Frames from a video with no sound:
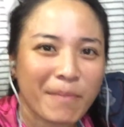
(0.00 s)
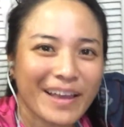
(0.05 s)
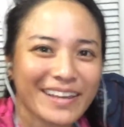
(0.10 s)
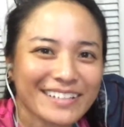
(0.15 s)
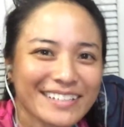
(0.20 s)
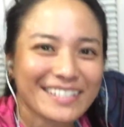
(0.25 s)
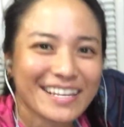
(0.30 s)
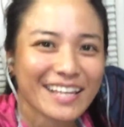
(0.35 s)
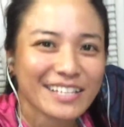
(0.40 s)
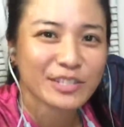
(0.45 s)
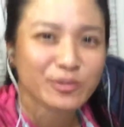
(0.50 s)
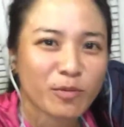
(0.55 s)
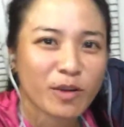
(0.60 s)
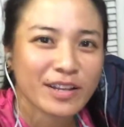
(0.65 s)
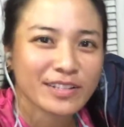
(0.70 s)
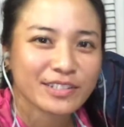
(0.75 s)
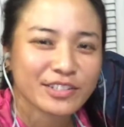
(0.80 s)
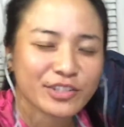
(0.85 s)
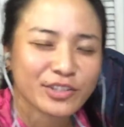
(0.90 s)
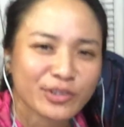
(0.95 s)
Mic test
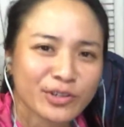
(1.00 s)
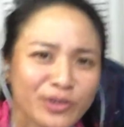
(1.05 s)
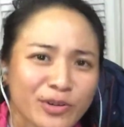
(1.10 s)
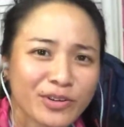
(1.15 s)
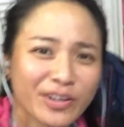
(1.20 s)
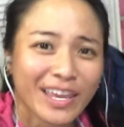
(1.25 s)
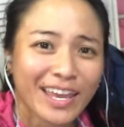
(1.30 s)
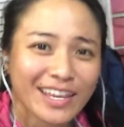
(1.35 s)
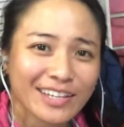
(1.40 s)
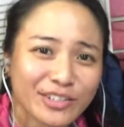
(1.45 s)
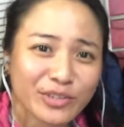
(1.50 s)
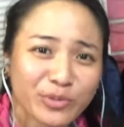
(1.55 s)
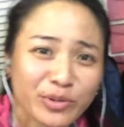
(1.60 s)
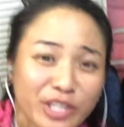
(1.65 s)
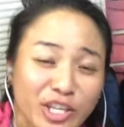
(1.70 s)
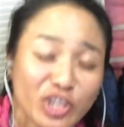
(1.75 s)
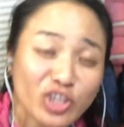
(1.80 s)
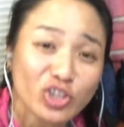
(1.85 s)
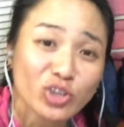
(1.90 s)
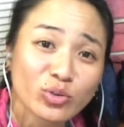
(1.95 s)
1, 2. Okay,
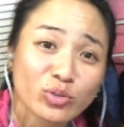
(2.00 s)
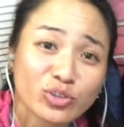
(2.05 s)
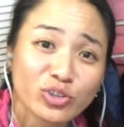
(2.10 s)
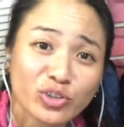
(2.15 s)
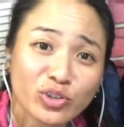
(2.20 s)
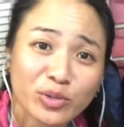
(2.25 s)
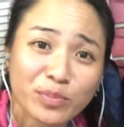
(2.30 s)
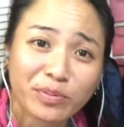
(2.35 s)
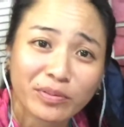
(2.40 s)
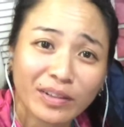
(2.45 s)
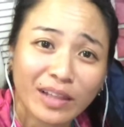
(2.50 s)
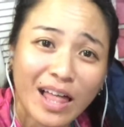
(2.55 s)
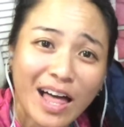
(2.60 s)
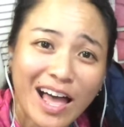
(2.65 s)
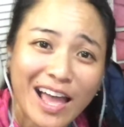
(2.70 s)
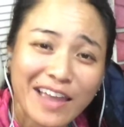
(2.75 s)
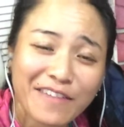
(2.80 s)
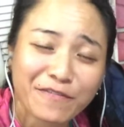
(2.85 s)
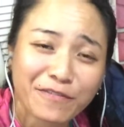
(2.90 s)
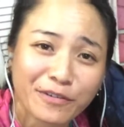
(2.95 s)
doing YouTube
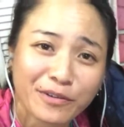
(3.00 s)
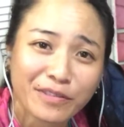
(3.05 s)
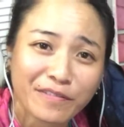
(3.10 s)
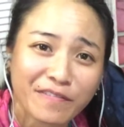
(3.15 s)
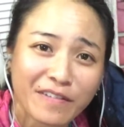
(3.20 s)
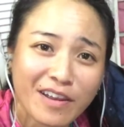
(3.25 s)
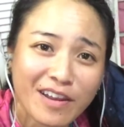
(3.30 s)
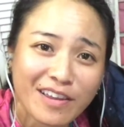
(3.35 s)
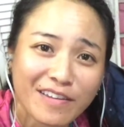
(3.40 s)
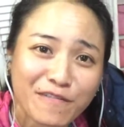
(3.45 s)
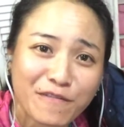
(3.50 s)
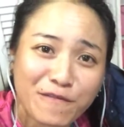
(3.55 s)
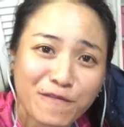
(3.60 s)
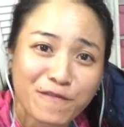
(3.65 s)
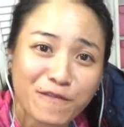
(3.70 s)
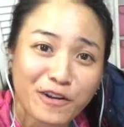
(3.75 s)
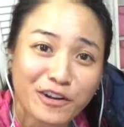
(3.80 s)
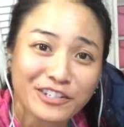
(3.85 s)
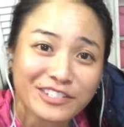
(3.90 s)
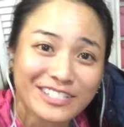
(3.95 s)
live for the very
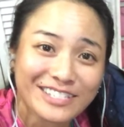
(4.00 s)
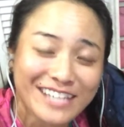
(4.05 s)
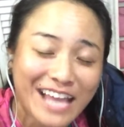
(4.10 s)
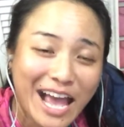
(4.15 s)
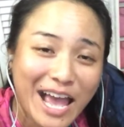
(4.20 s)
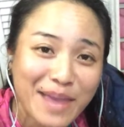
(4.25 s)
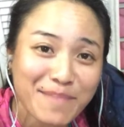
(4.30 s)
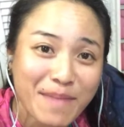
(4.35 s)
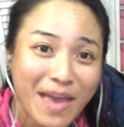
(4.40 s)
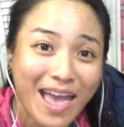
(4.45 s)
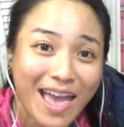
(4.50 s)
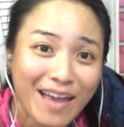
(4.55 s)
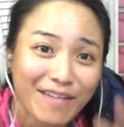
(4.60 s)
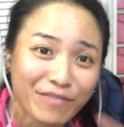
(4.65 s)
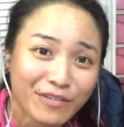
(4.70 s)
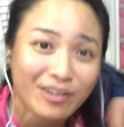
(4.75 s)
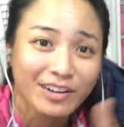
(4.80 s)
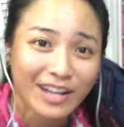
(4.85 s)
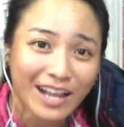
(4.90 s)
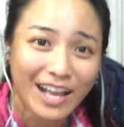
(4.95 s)
first time
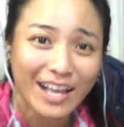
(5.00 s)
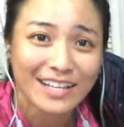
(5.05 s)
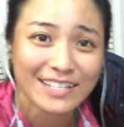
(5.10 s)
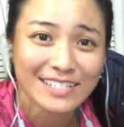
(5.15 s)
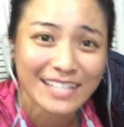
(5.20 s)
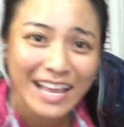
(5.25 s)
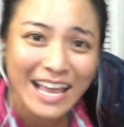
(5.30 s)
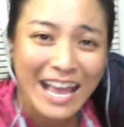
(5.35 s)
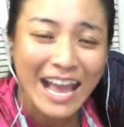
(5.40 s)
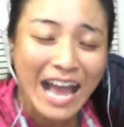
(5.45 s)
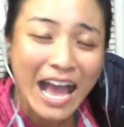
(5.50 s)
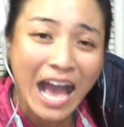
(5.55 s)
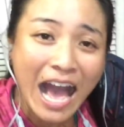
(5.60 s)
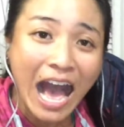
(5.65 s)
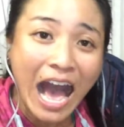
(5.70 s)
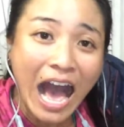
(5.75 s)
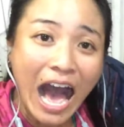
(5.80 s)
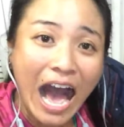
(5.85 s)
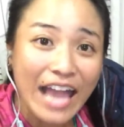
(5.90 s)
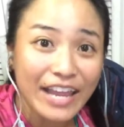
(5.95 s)
ever, guys.
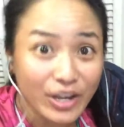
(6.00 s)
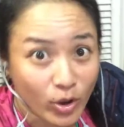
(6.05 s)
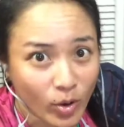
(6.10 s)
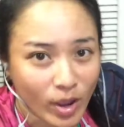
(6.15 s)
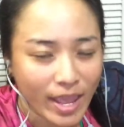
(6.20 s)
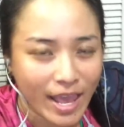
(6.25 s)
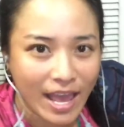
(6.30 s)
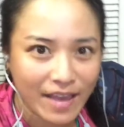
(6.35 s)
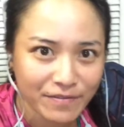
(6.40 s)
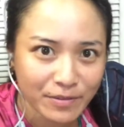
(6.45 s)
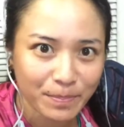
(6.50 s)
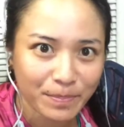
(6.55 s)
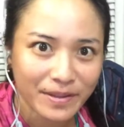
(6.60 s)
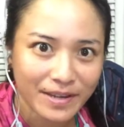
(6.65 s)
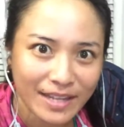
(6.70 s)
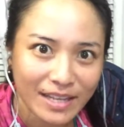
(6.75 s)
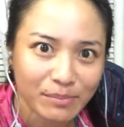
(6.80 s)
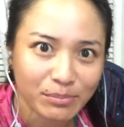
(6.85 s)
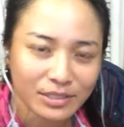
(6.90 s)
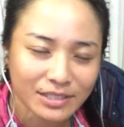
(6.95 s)
I know I haven't
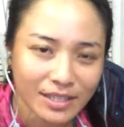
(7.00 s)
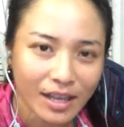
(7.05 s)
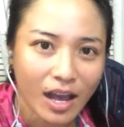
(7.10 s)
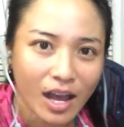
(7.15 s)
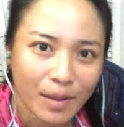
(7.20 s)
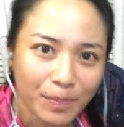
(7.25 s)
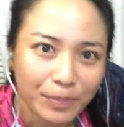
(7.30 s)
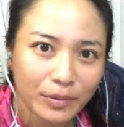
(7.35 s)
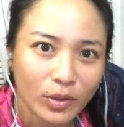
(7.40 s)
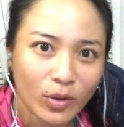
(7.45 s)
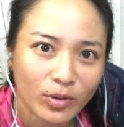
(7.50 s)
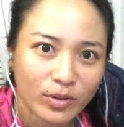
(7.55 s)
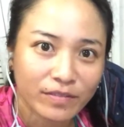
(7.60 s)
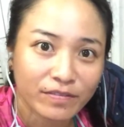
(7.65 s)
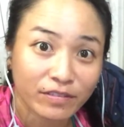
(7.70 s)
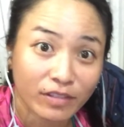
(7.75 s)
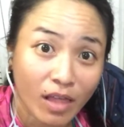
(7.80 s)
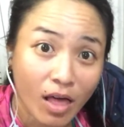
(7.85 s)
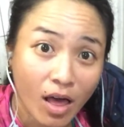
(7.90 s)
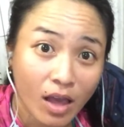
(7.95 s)
been able to upload a
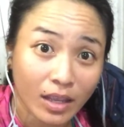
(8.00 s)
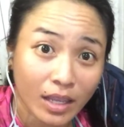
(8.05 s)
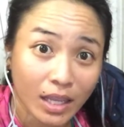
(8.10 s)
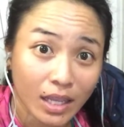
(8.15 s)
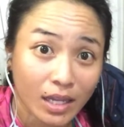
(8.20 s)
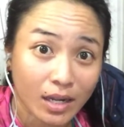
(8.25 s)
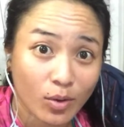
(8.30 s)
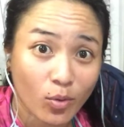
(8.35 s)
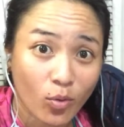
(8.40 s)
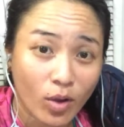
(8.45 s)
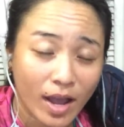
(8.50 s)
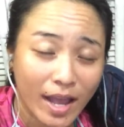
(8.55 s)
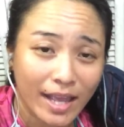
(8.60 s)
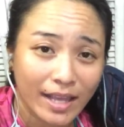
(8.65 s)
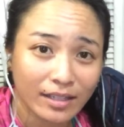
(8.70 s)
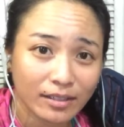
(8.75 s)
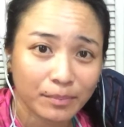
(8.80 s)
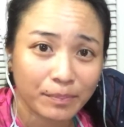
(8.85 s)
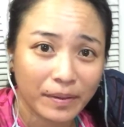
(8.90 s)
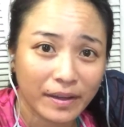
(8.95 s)
vlog in a
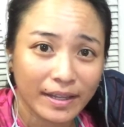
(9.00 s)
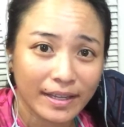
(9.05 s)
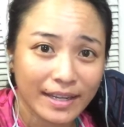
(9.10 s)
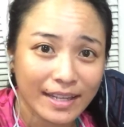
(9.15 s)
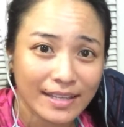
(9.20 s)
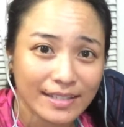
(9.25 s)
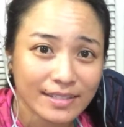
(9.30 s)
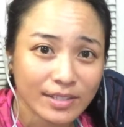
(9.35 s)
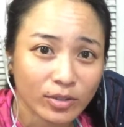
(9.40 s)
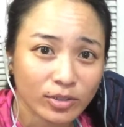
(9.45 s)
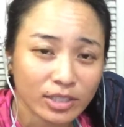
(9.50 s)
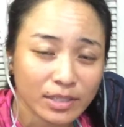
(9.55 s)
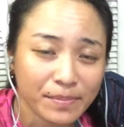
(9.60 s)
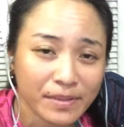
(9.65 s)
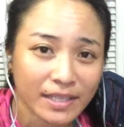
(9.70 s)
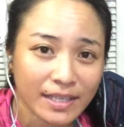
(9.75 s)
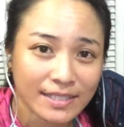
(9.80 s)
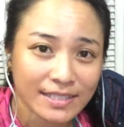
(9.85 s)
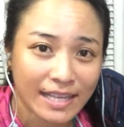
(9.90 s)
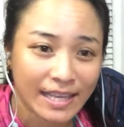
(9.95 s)
while, but it's only
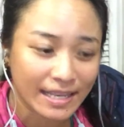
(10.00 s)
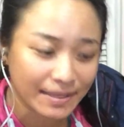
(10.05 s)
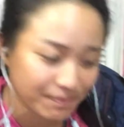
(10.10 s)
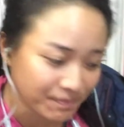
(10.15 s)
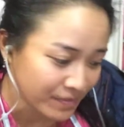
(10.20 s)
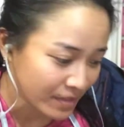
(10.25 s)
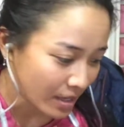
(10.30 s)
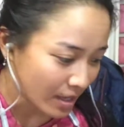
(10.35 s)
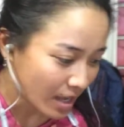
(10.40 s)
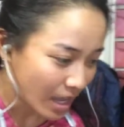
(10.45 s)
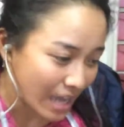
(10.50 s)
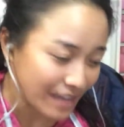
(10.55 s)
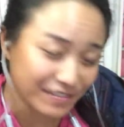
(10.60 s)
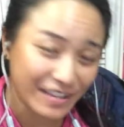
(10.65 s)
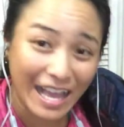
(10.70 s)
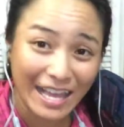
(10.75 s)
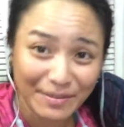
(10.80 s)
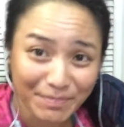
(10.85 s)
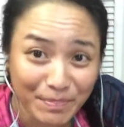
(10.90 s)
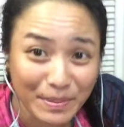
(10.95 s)
because I've
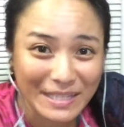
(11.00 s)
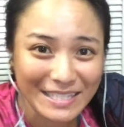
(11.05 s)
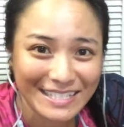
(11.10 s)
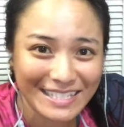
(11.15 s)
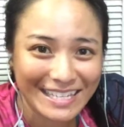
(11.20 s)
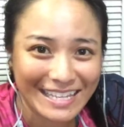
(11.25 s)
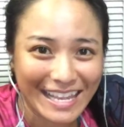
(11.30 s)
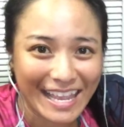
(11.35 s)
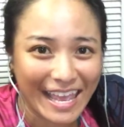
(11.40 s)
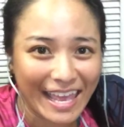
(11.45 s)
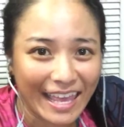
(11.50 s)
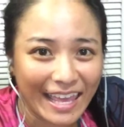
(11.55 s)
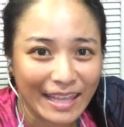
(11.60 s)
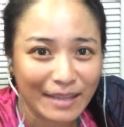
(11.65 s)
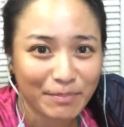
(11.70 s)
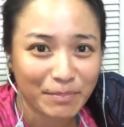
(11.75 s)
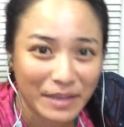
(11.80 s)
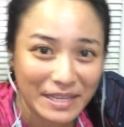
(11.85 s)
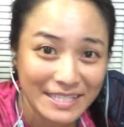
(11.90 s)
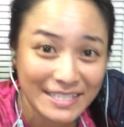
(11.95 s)
gotten busy,
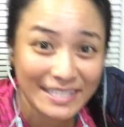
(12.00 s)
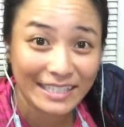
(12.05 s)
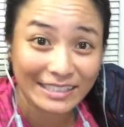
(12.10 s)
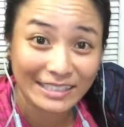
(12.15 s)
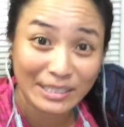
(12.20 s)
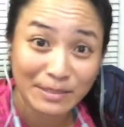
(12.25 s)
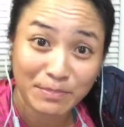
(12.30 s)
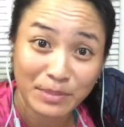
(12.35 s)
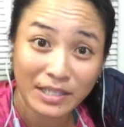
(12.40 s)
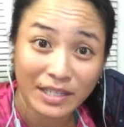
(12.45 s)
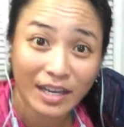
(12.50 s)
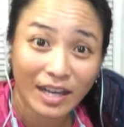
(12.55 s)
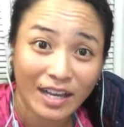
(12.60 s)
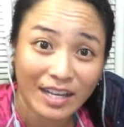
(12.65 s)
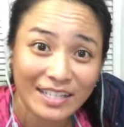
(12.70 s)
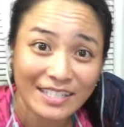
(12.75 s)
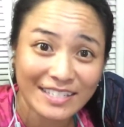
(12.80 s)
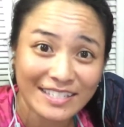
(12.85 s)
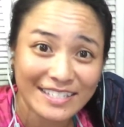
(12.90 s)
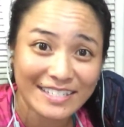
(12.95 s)
and basically
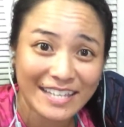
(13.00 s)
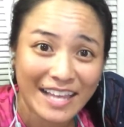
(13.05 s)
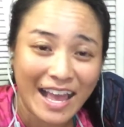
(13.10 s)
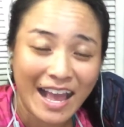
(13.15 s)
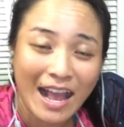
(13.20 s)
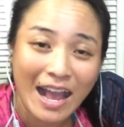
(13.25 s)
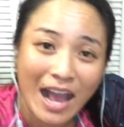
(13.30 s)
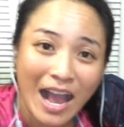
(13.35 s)
because